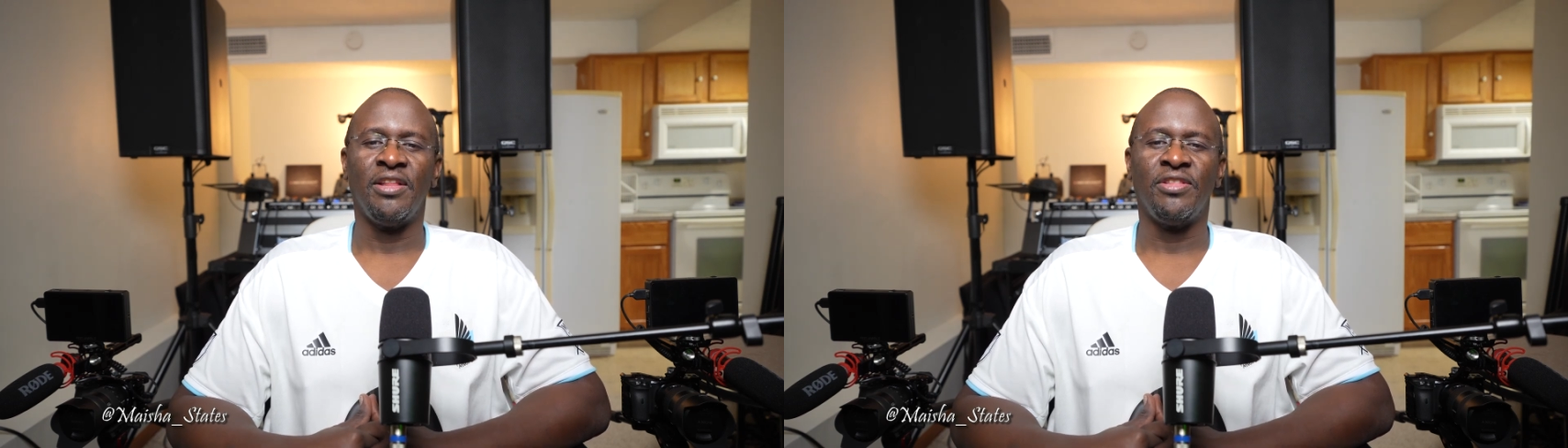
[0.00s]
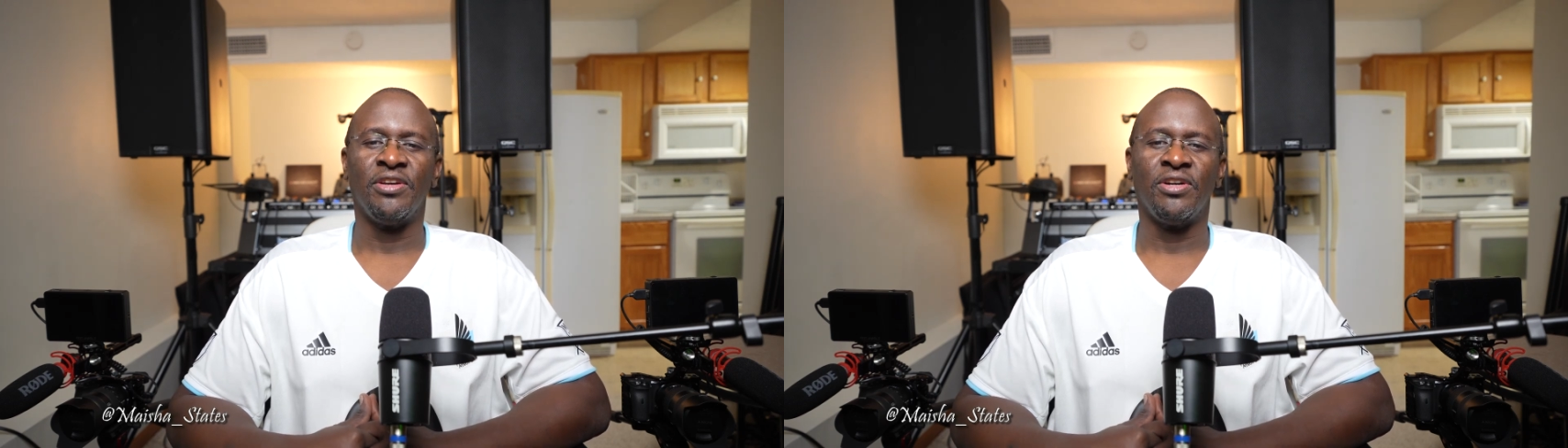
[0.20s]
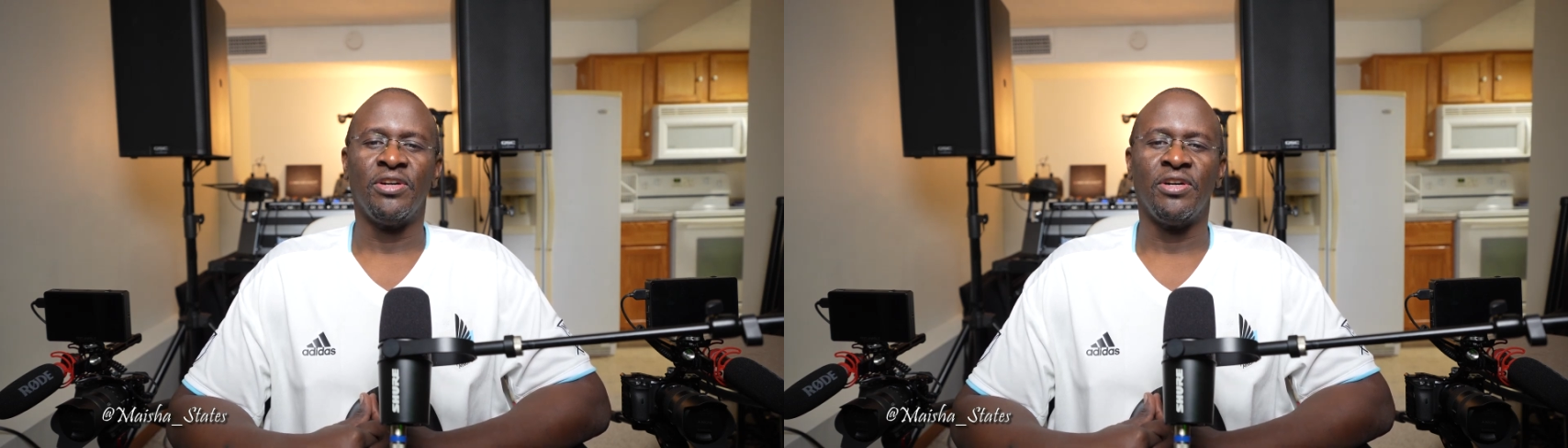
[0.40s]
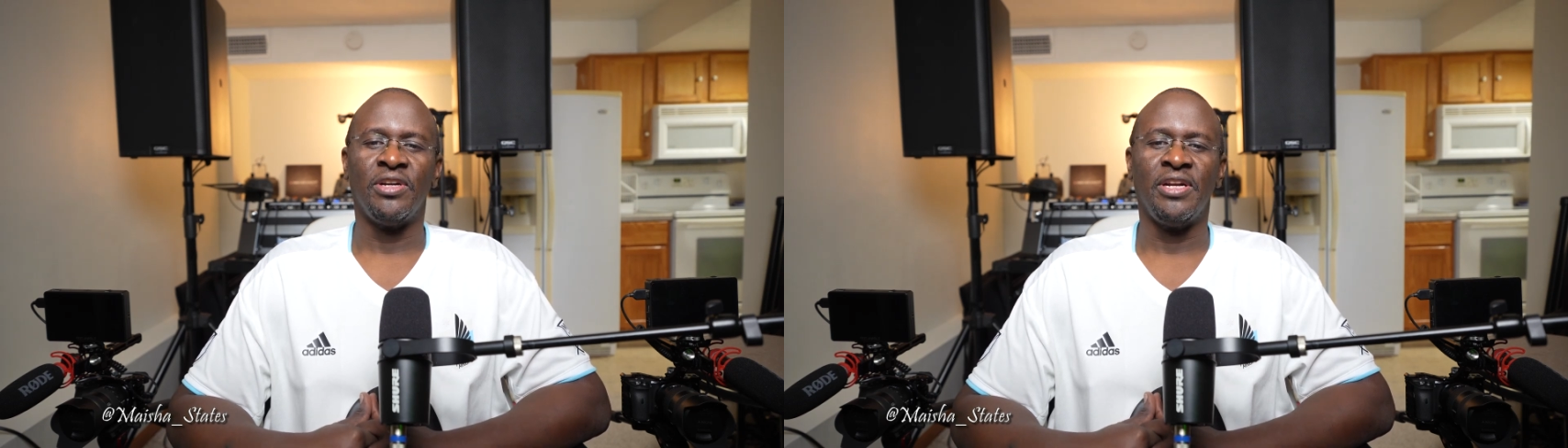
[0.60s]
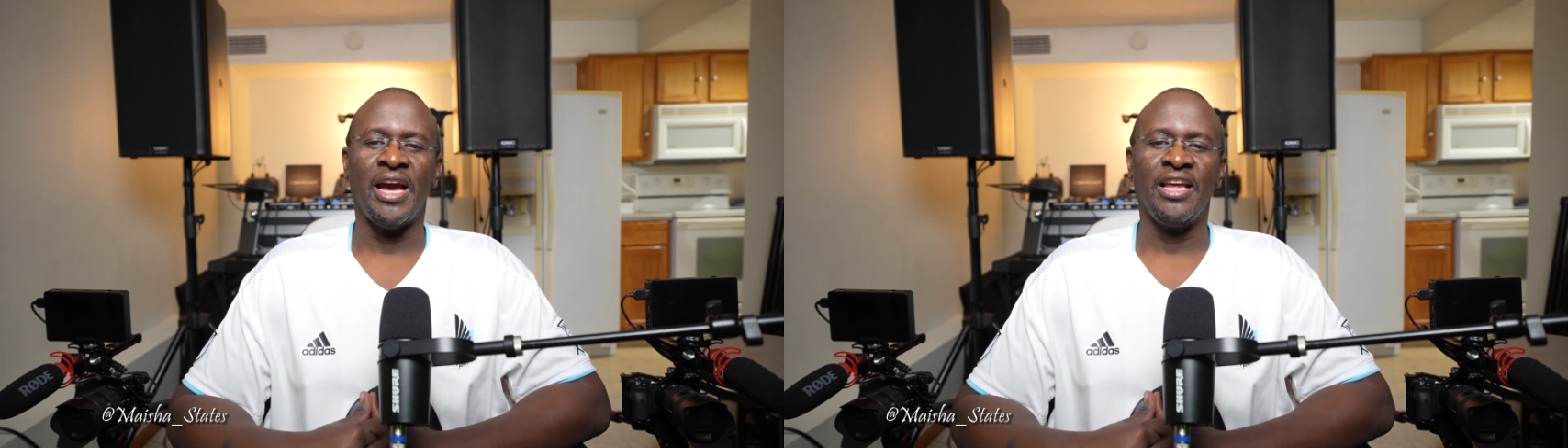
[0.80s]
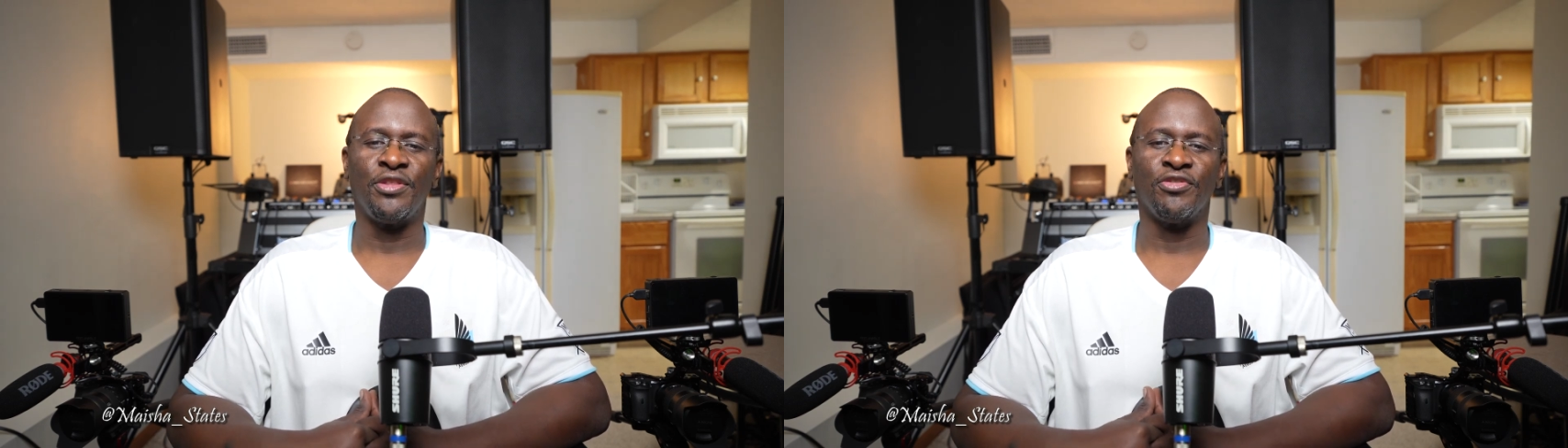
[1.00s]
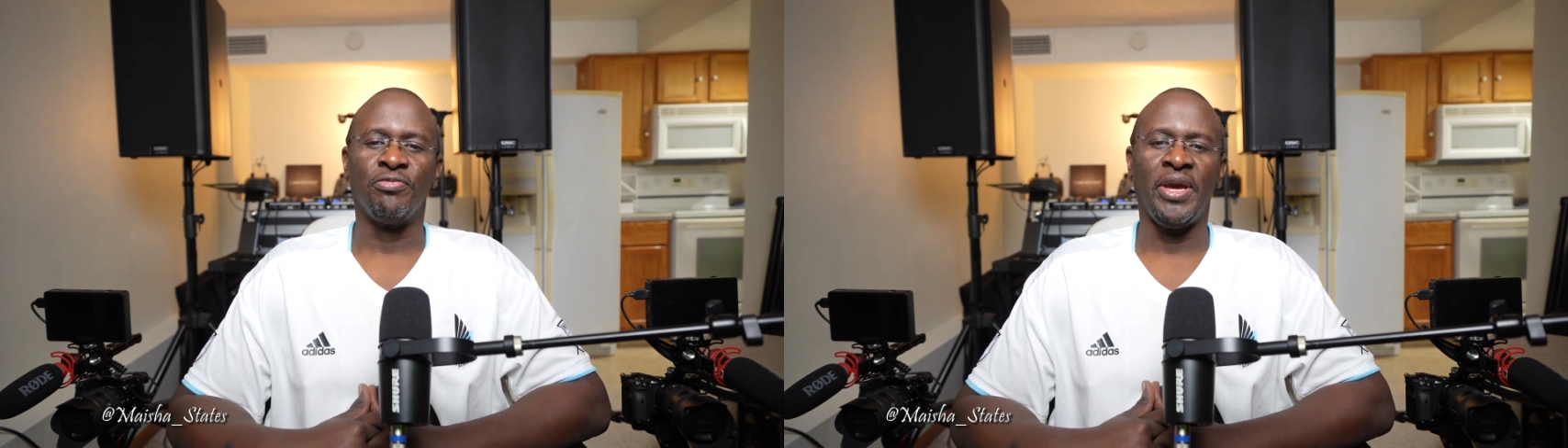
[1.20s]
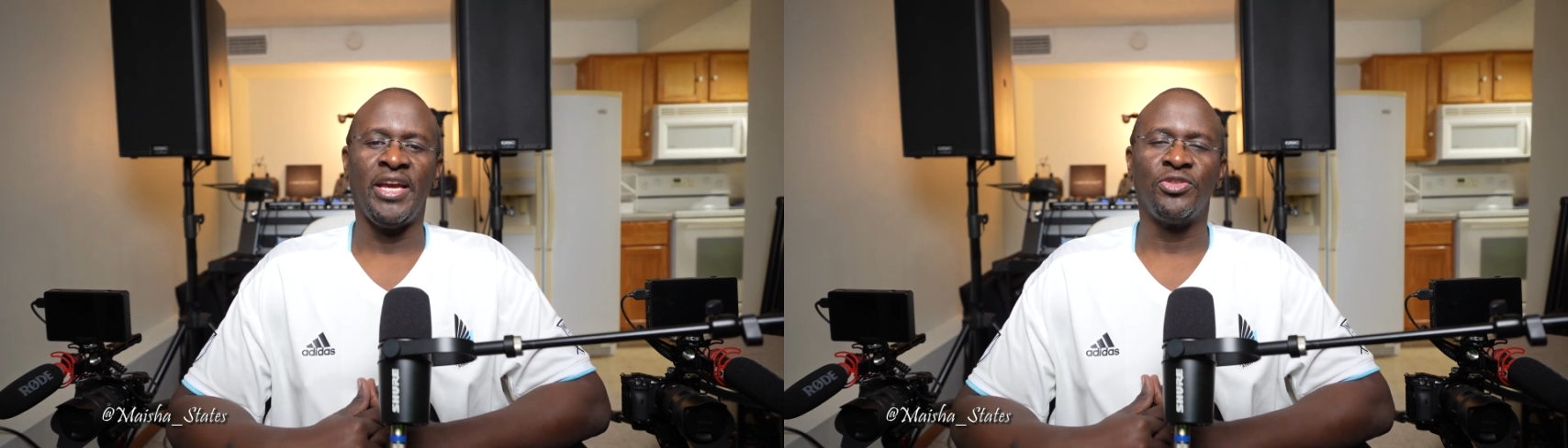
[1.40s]
the 9th of
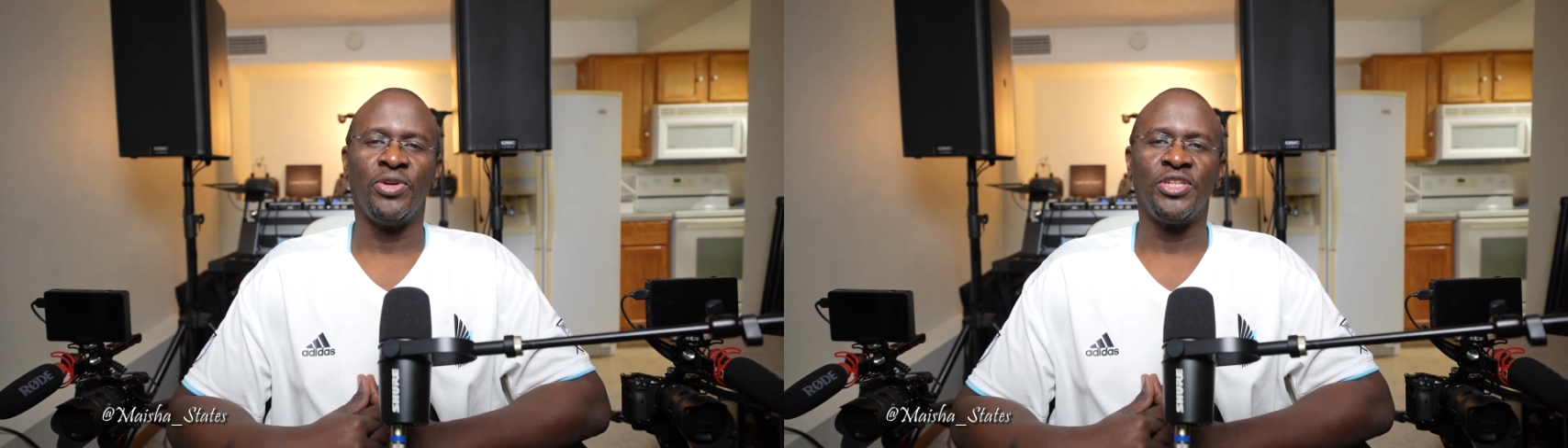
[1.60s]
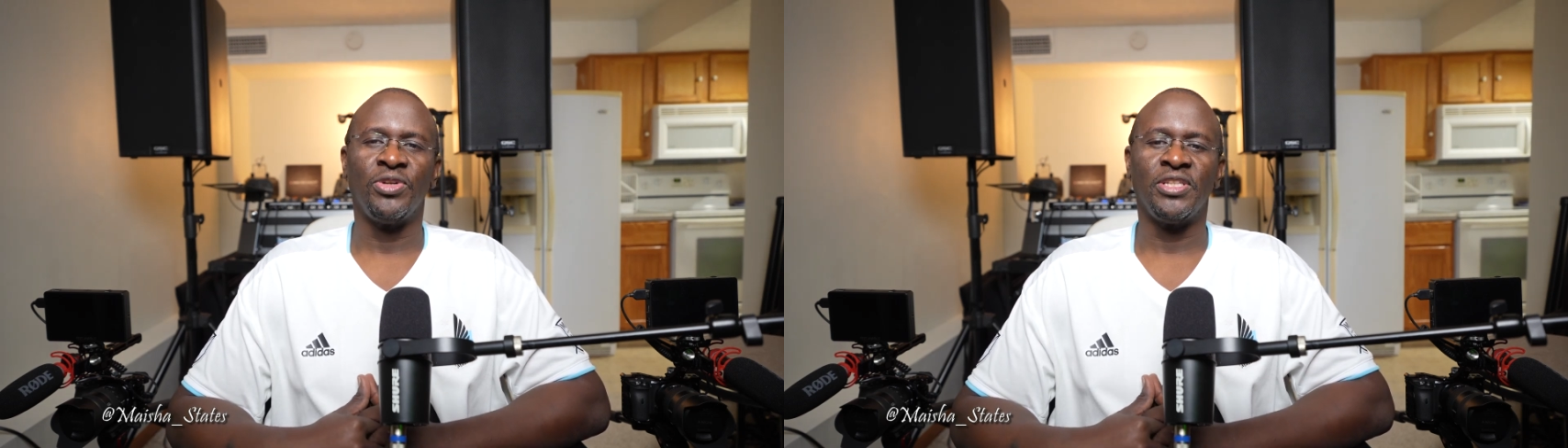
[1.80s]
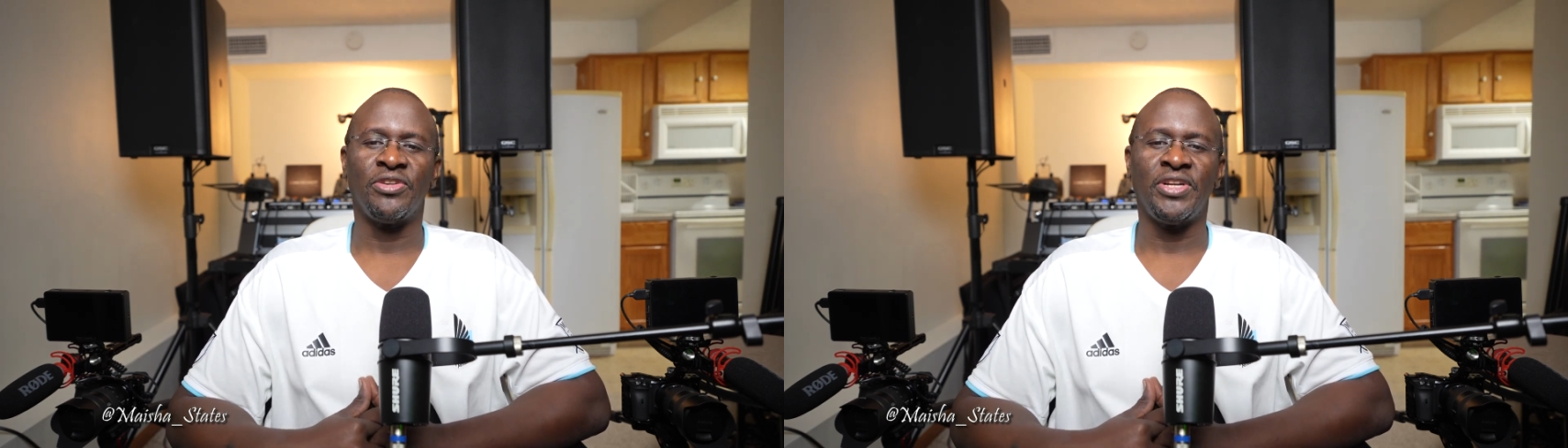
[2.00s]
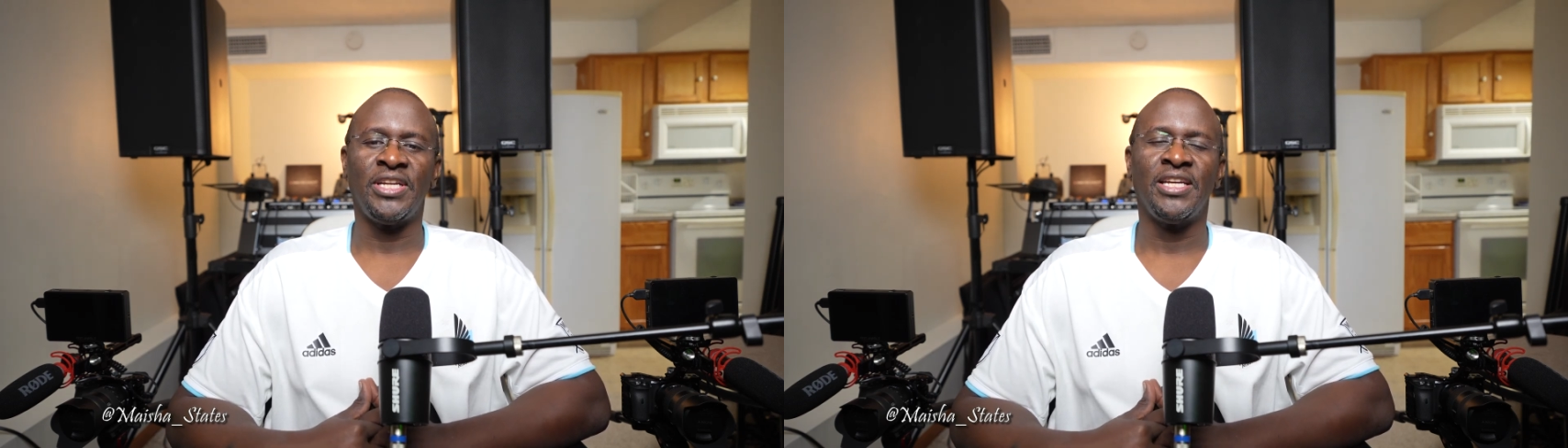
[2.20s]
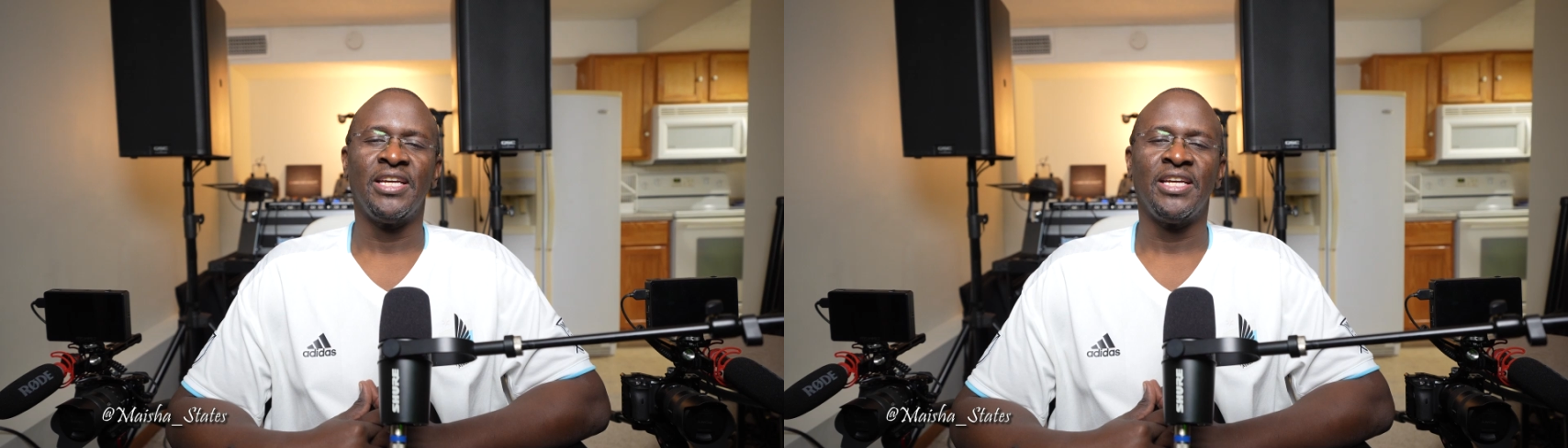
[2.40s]
May 2023